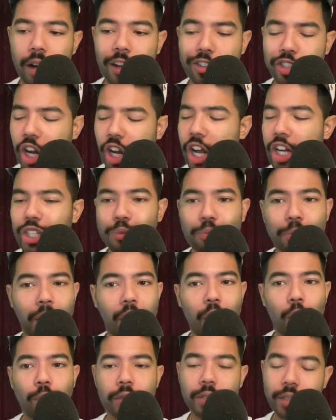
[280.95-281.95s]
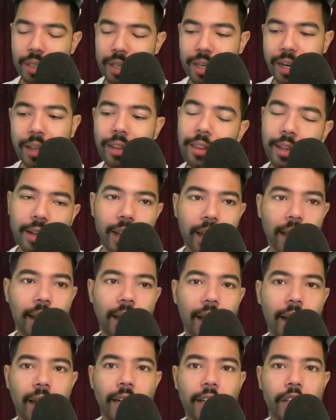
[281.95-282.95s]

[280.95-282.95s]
Josh Bell was good at the deadline.